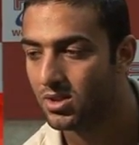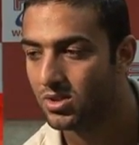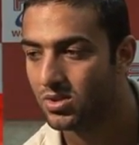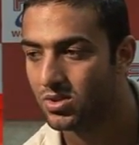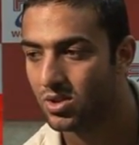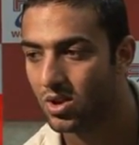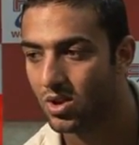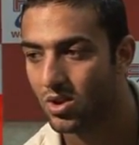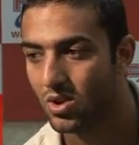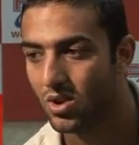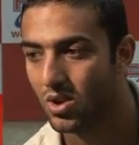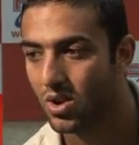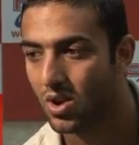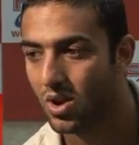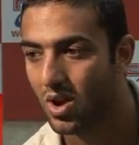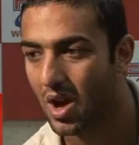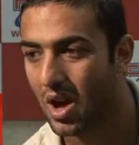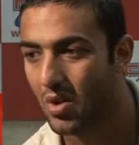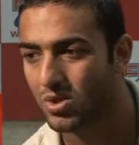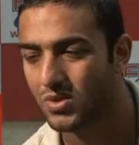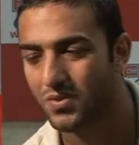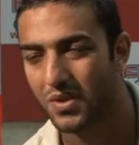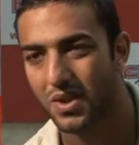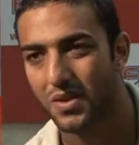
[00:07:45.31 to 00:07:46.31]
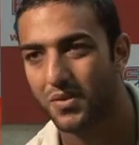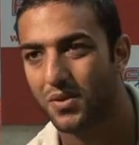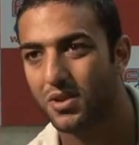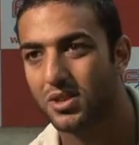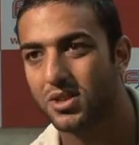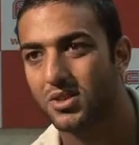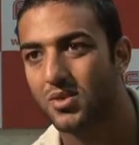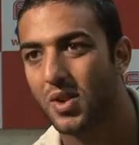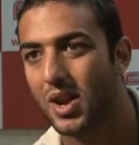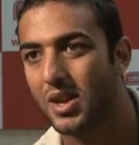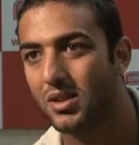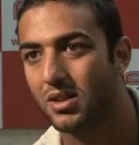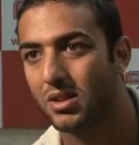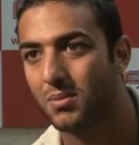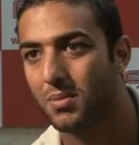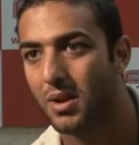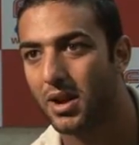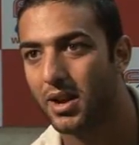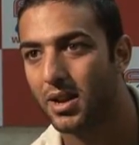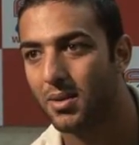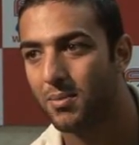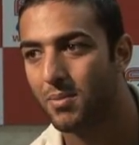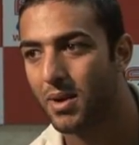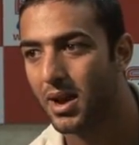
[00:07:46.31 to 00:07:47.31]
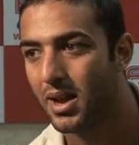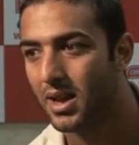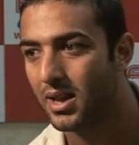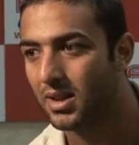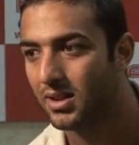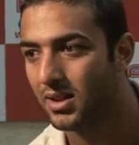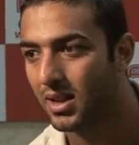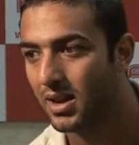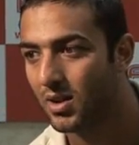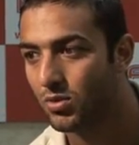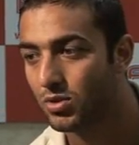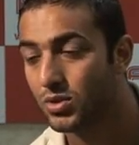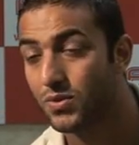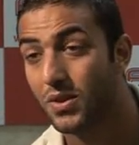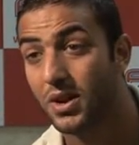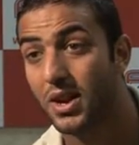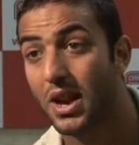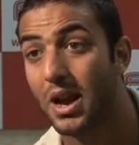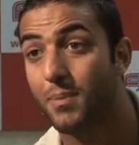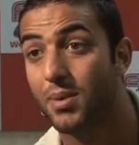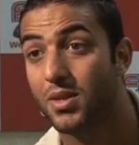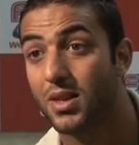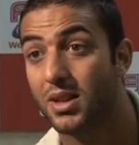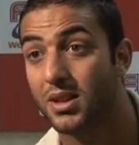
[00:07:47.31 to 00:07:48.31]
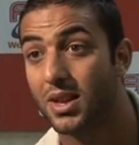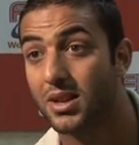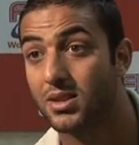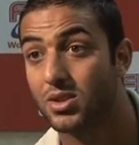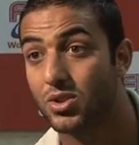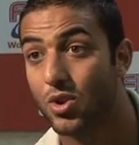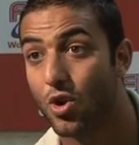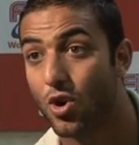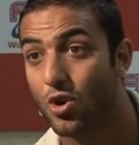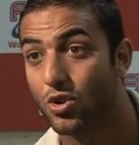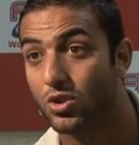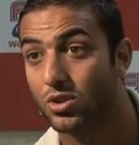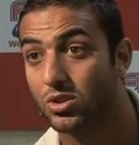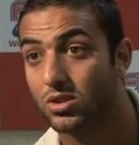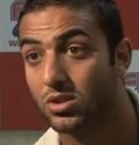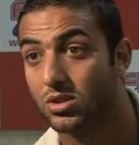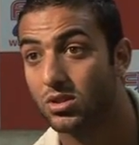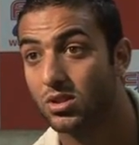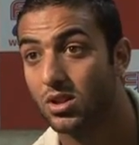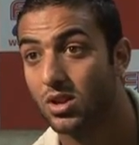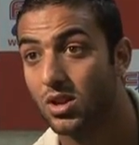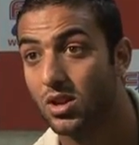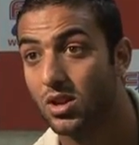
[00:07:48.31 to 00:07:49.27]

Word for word: So I was very frustrated by, by it, and I was very happy that I scored.